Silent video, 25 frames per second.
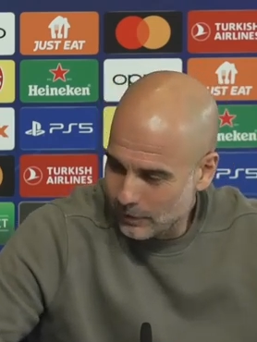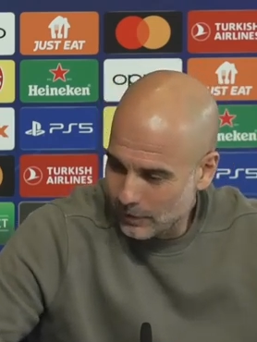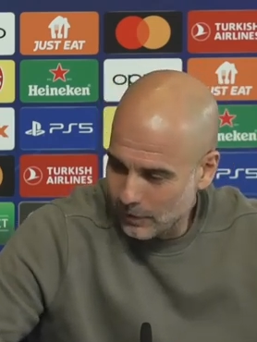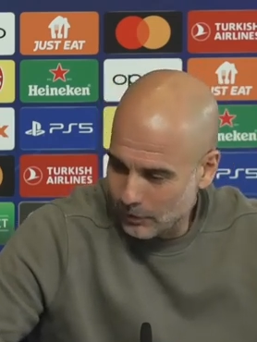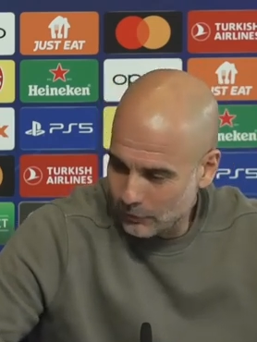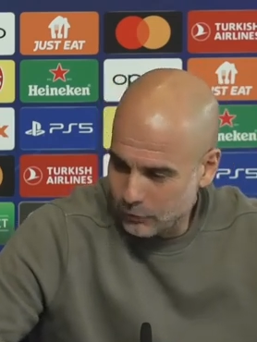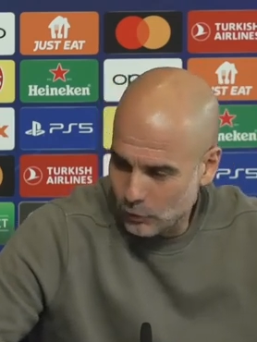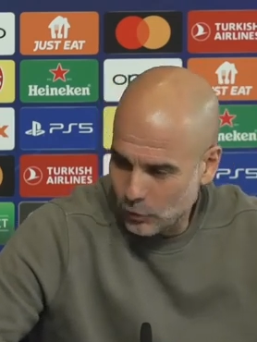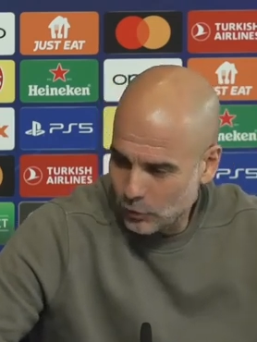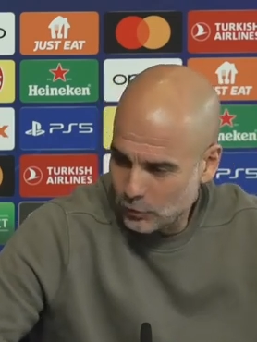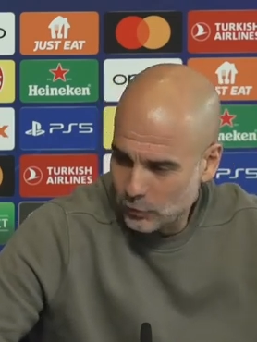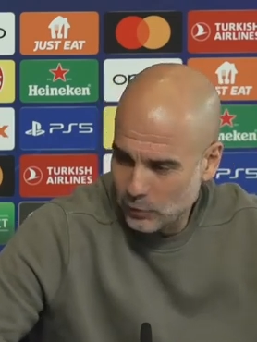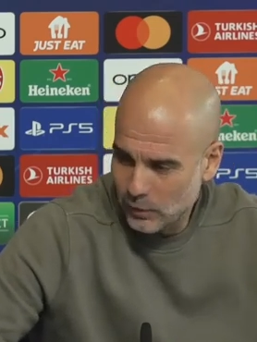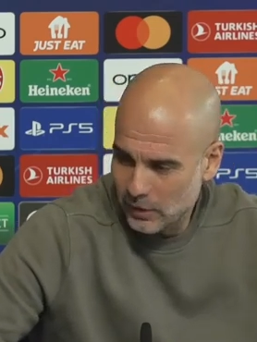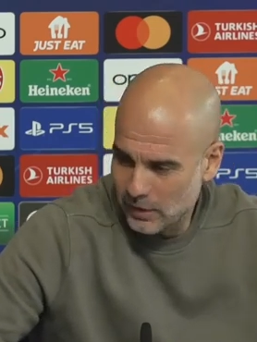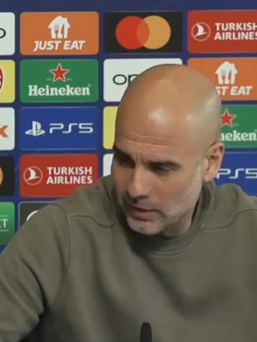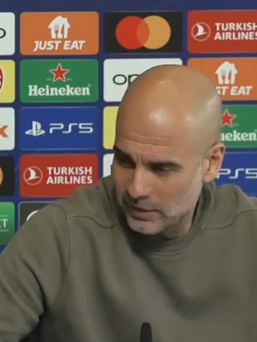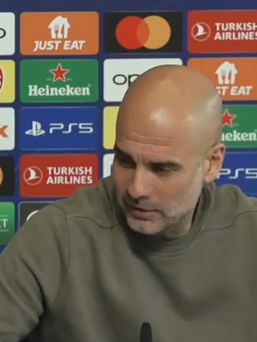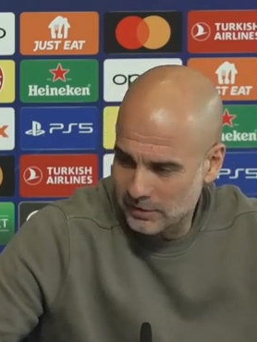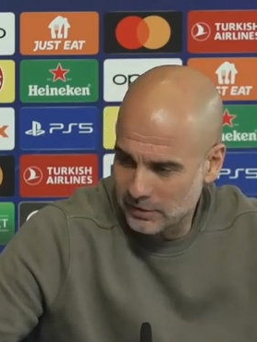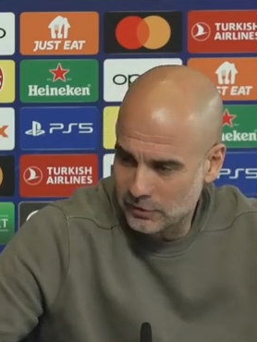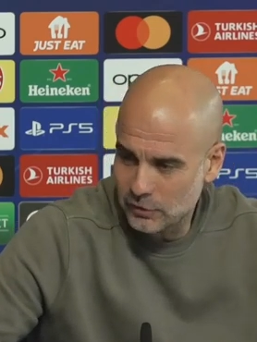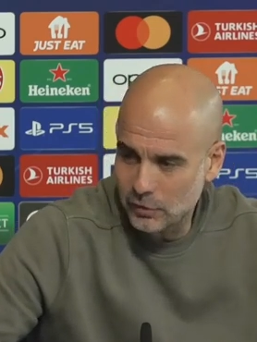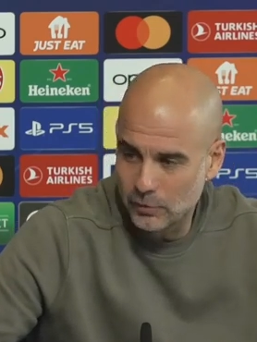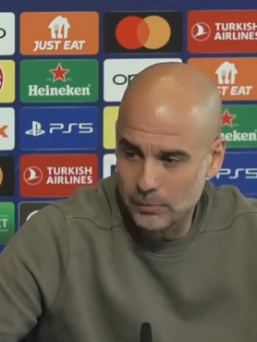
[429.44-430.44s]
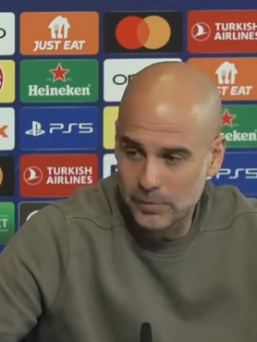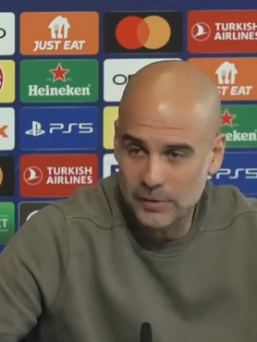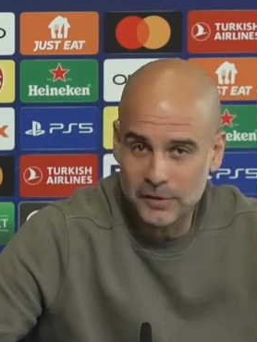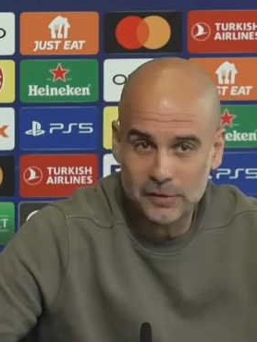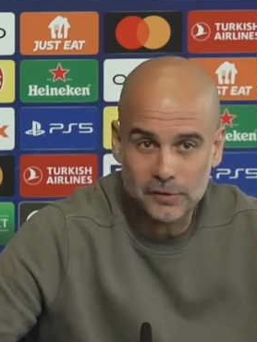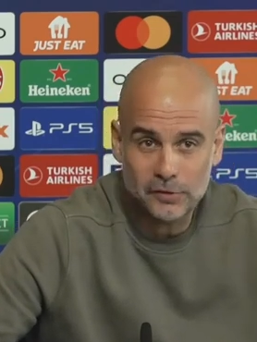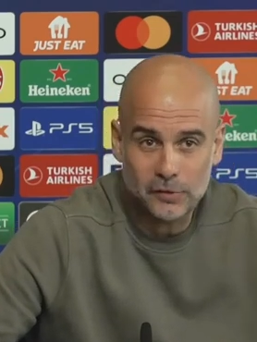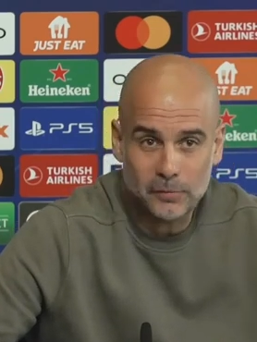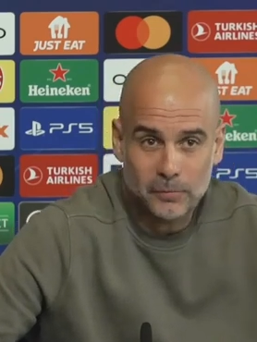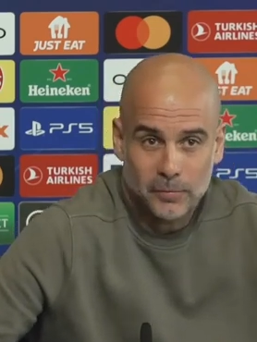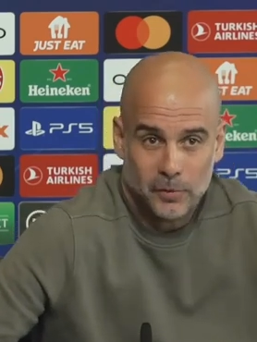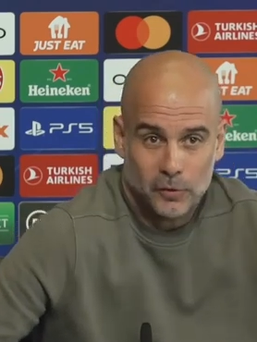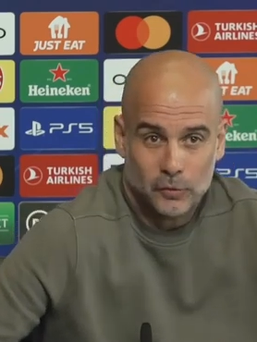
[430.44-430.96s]
Of course, we learn this
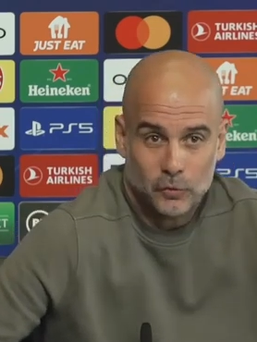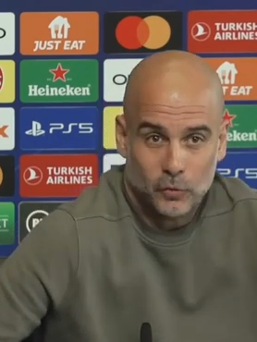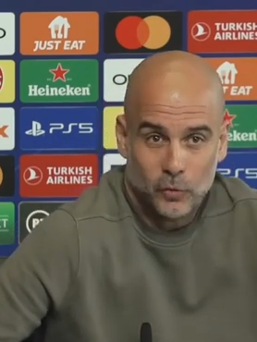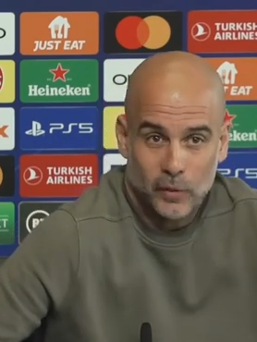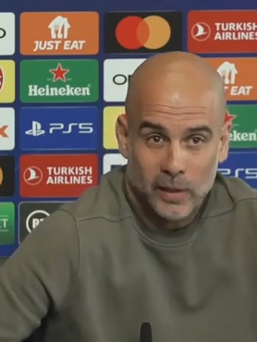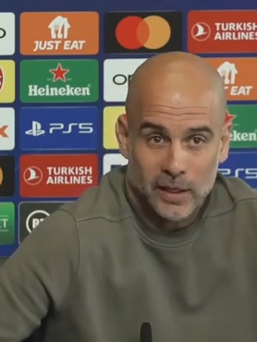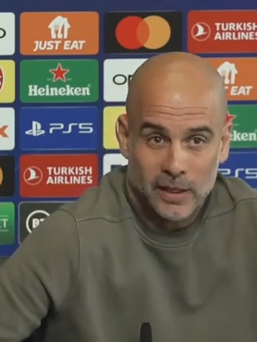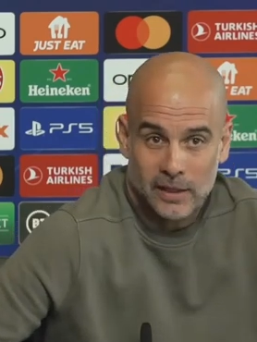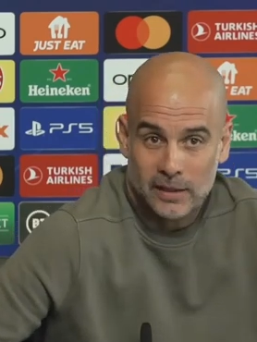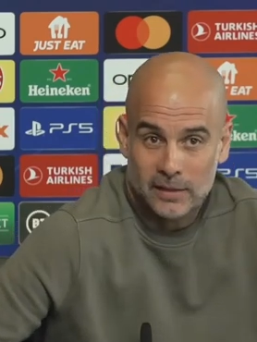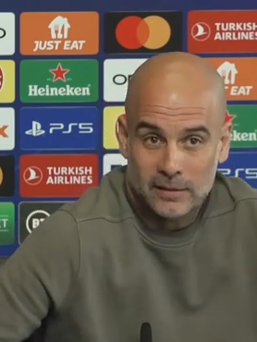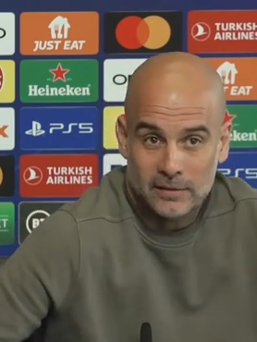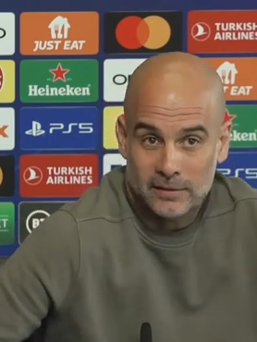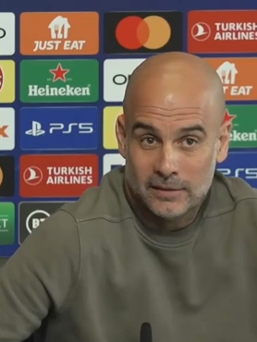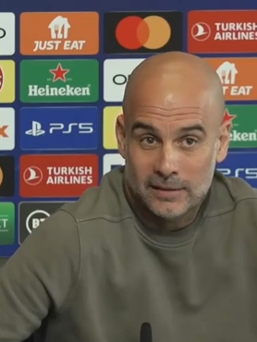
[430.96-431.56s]
competition because we are in